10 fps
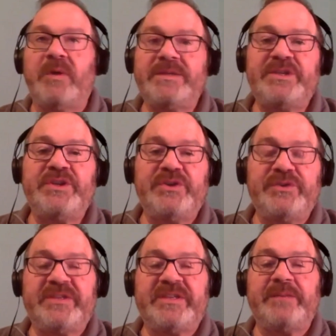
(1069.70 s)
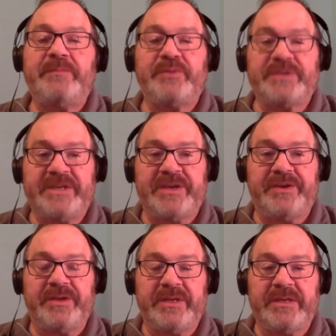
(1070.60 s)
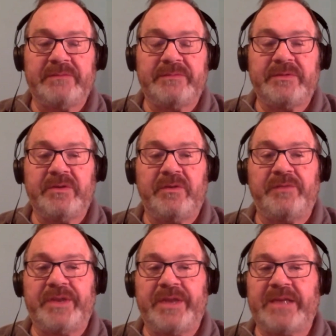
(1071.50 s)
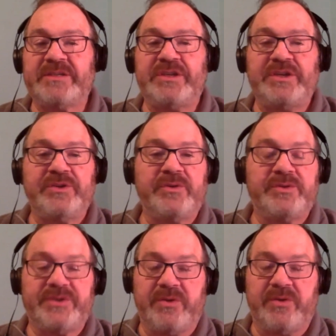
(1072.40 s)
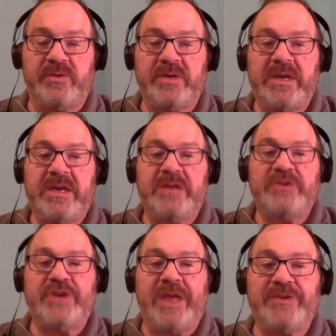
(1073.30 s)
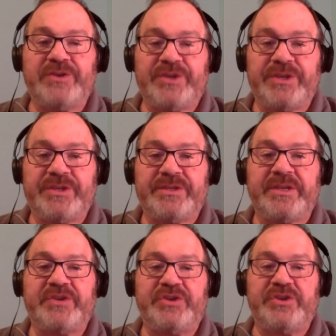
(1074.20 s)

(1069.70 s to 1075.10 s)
you see particularly over the next year or so, challenges that